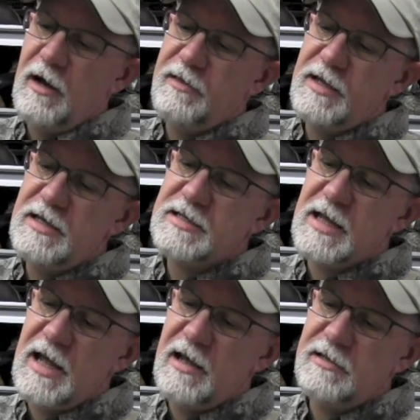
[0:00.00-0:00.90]
these
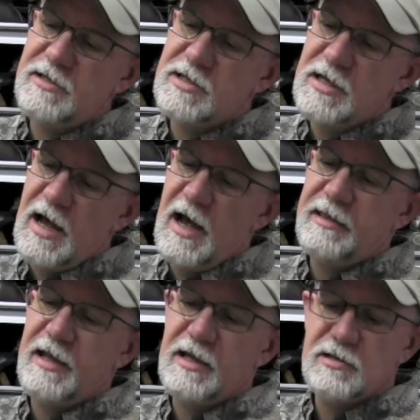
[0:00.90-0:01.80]
ends. I
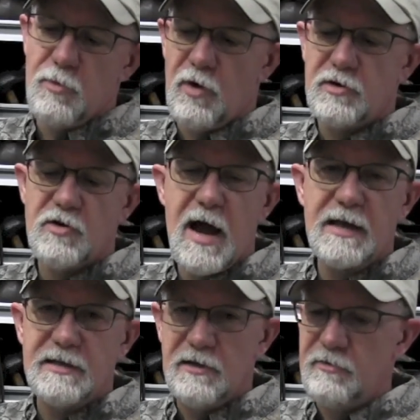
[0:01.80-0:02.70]
think it's more
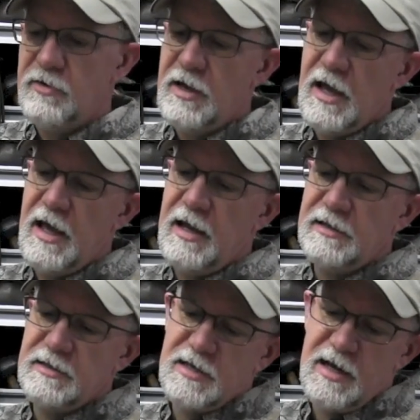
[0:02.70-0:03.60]
attractive and
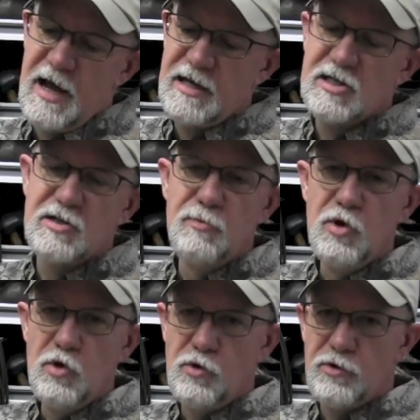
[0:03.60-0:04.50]
it's a nice
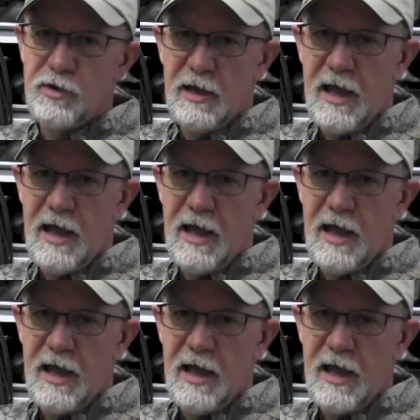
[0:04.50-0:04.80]
smooth